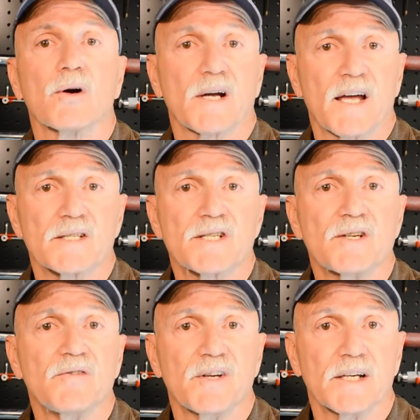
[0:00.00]

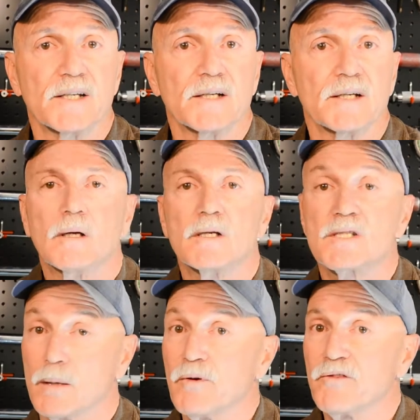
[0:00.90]
SUV.
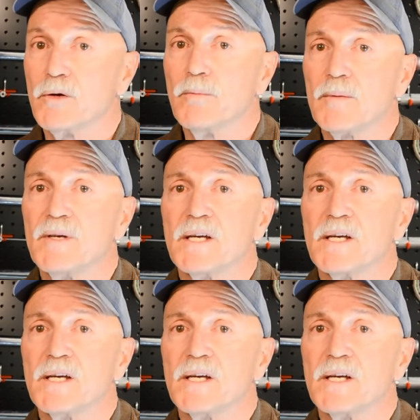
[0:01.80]
Some of you may be